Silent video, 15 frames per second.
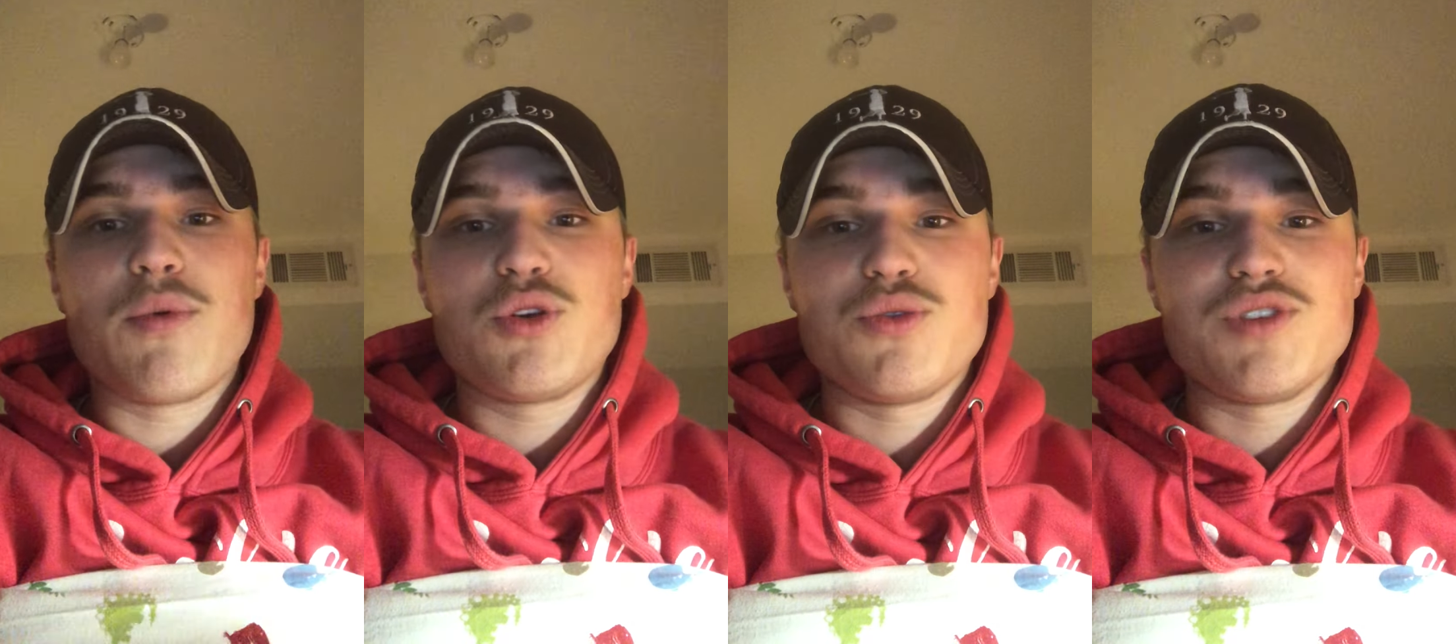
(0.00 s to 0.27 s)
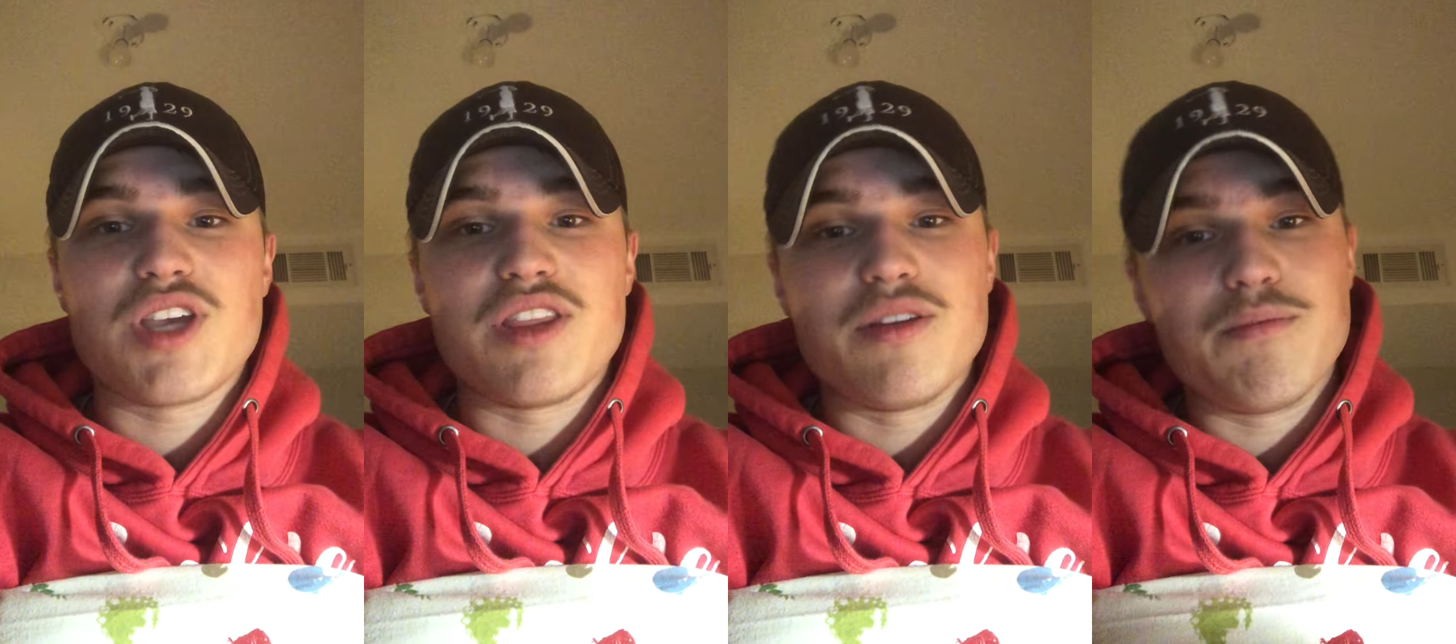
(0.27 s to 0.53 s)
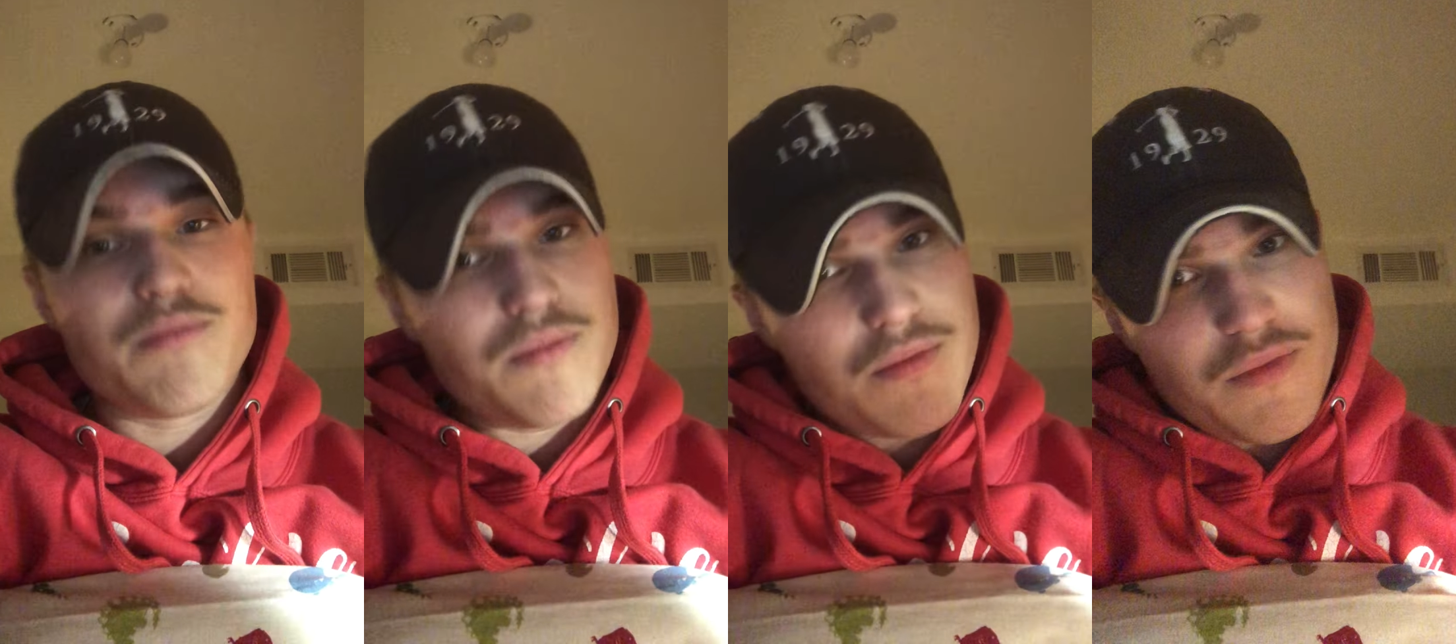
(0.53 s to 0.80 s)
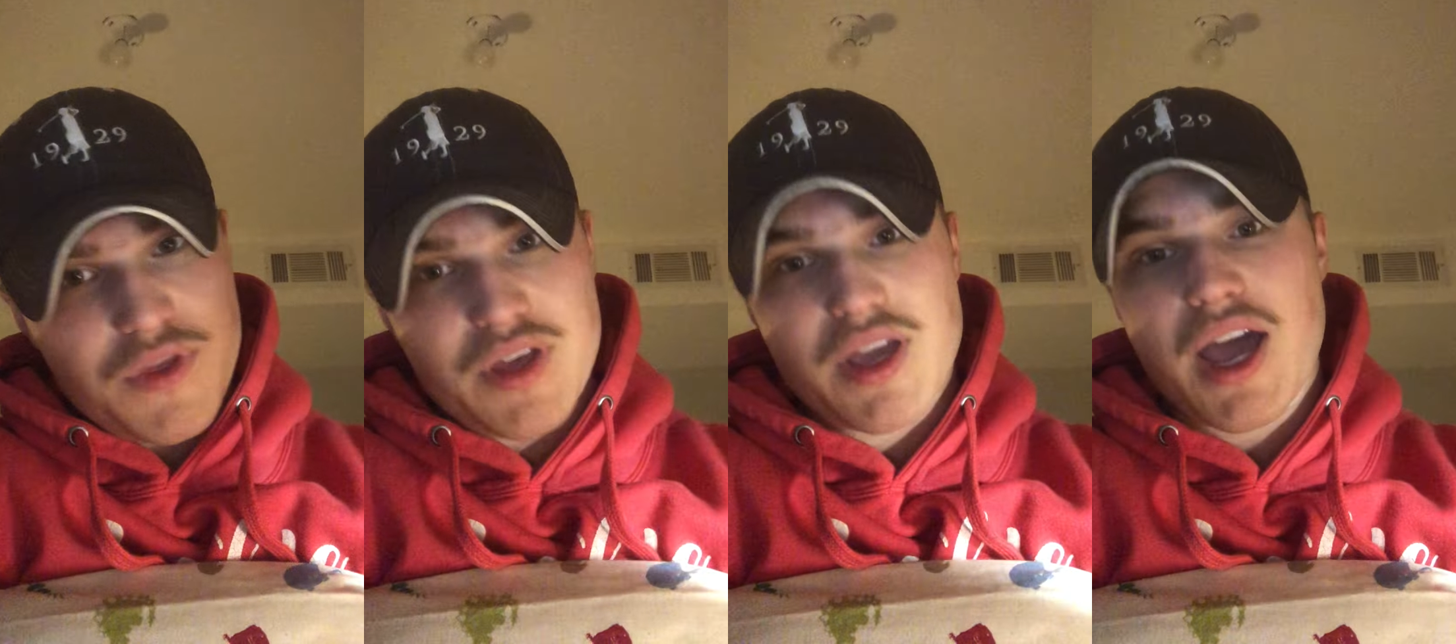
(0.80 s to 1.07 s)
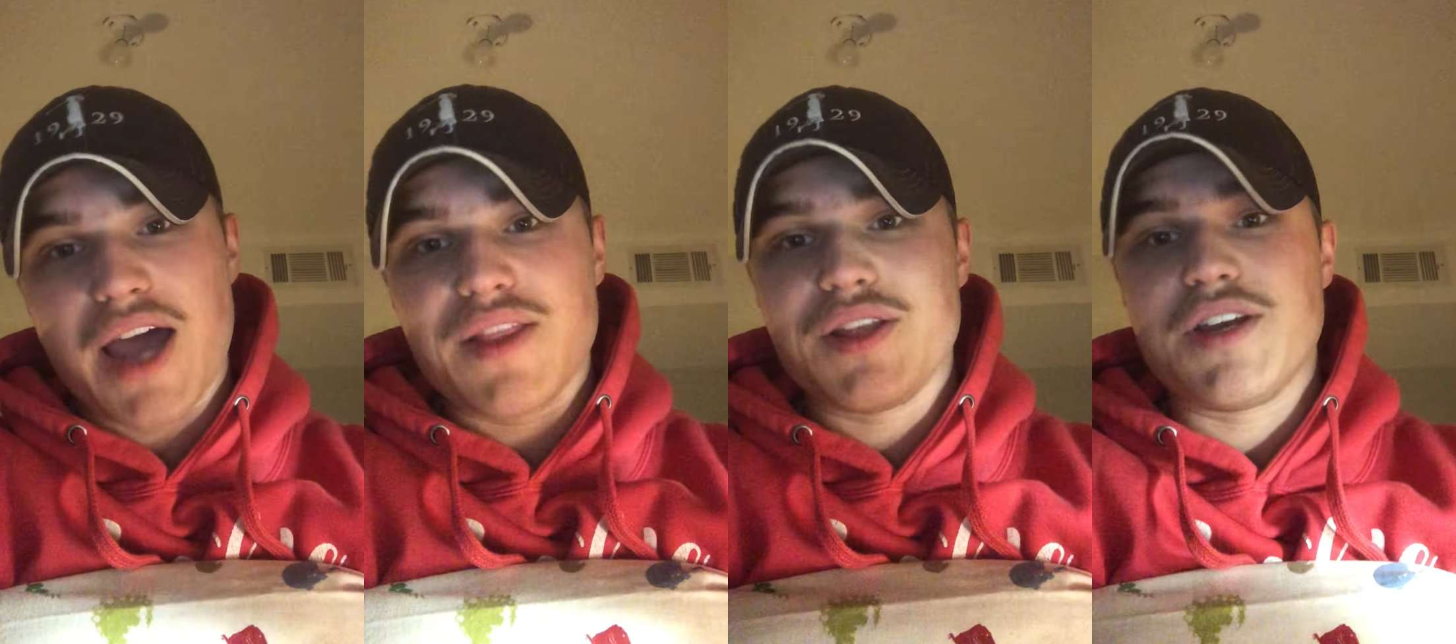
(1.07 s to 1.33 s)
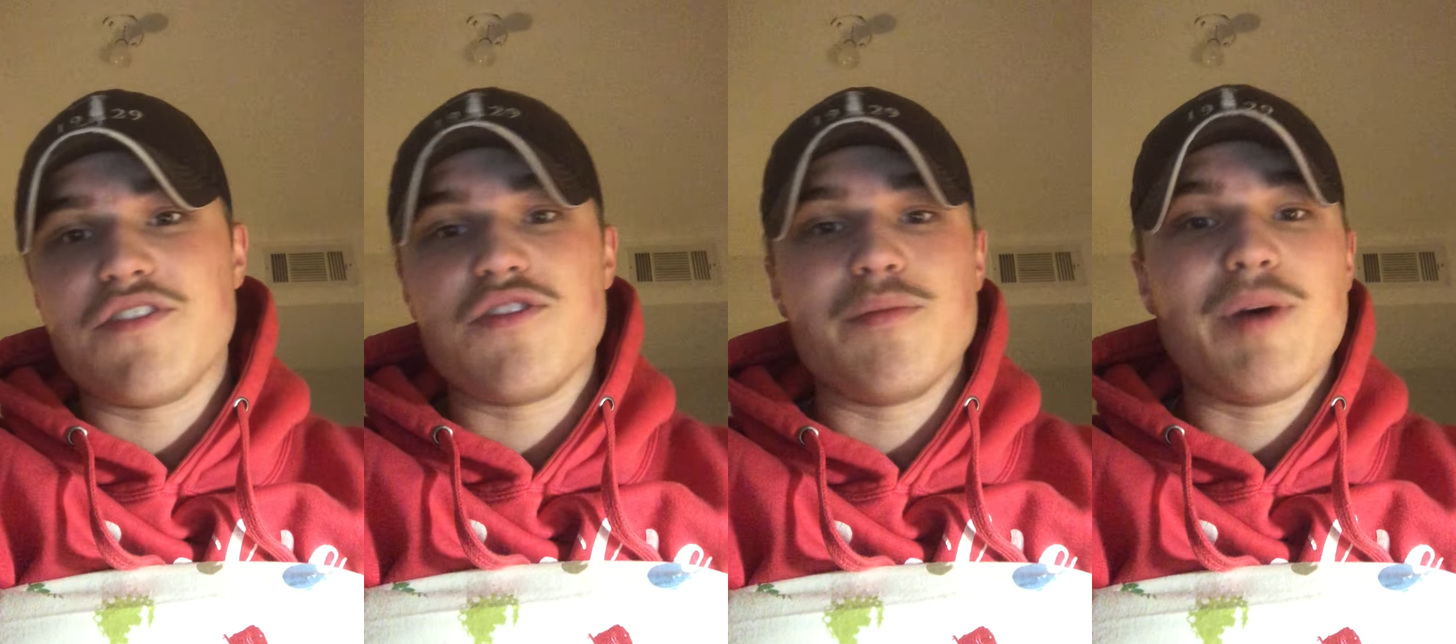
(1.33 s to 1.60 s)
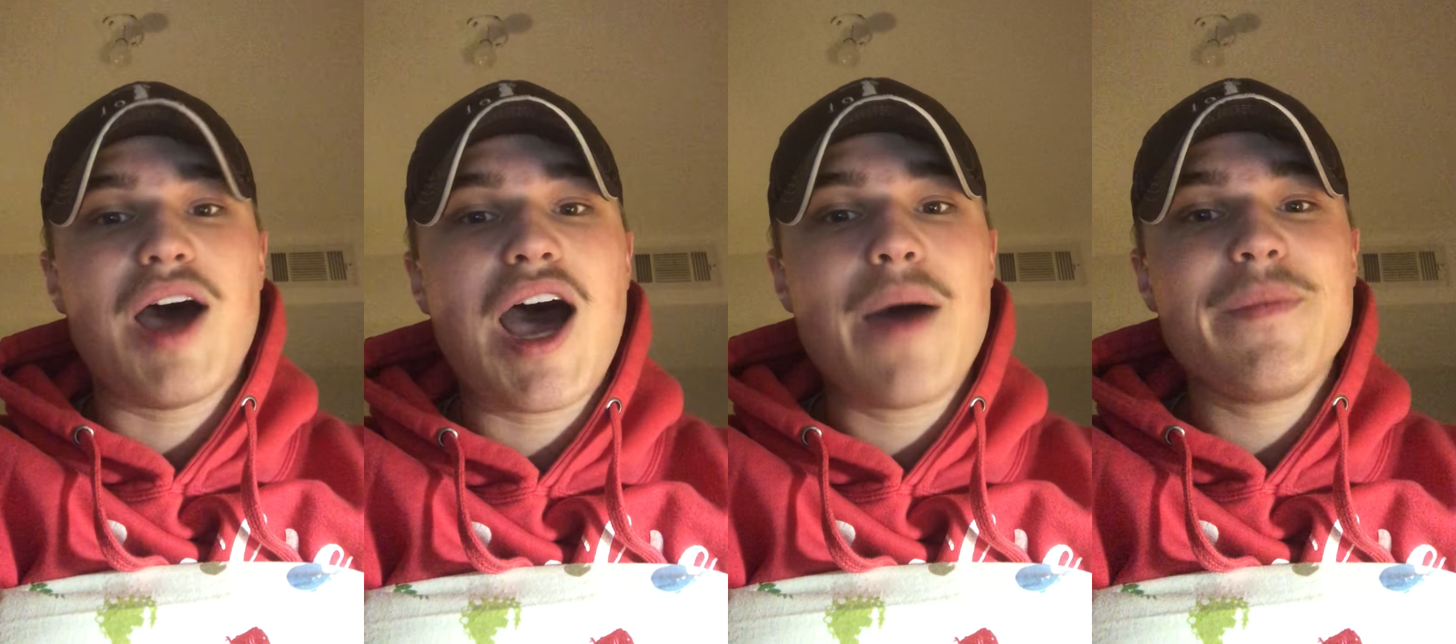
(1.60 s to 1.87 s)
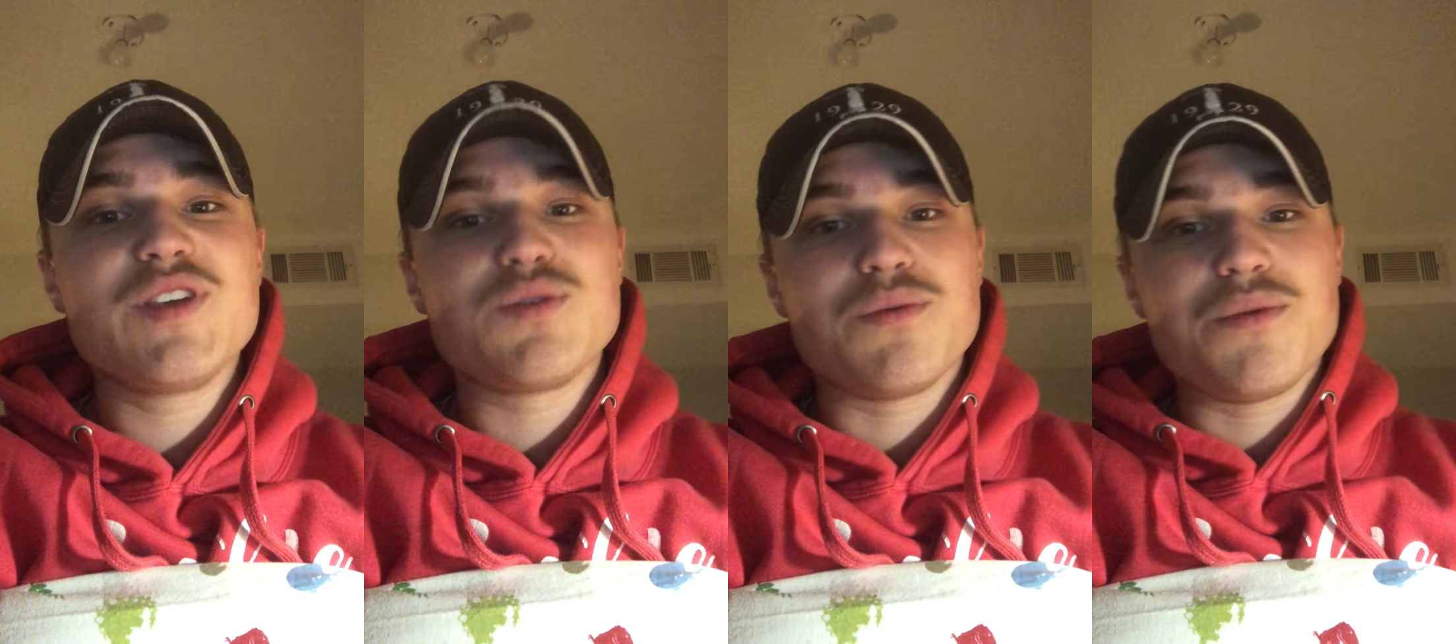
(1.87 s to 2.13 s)
which was on the island of the
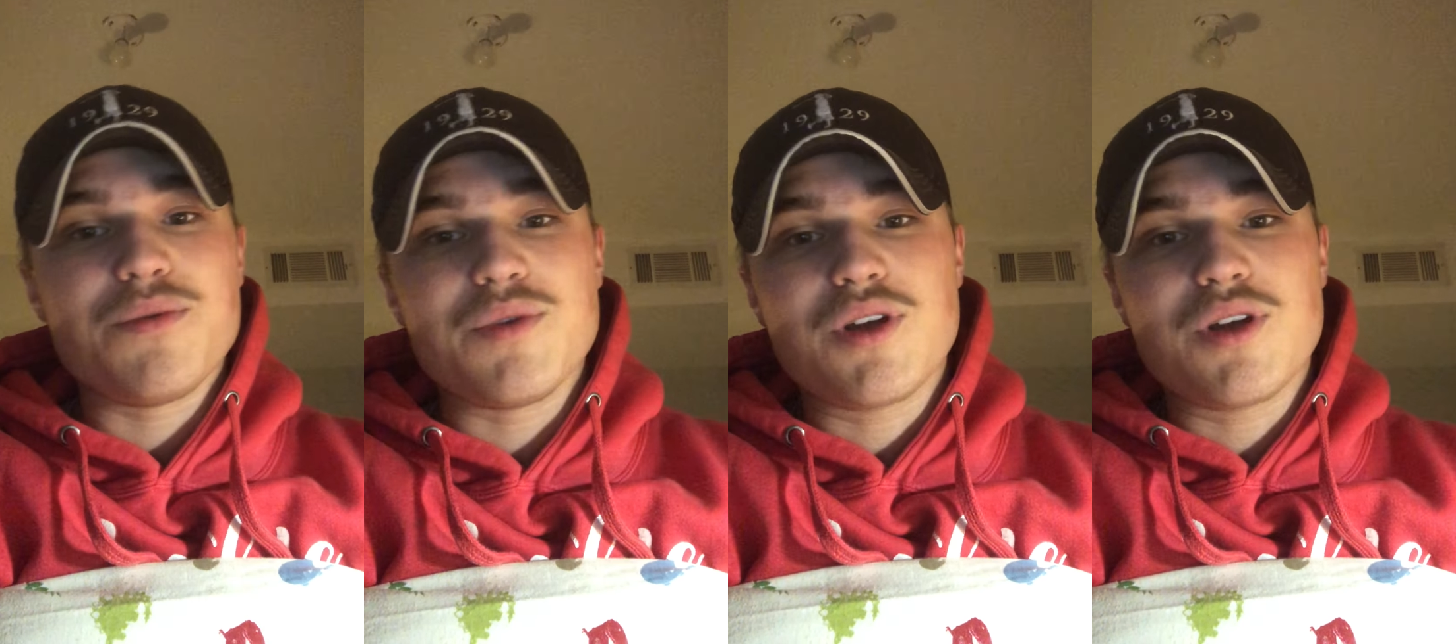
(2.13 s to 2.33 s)
Bahamas, what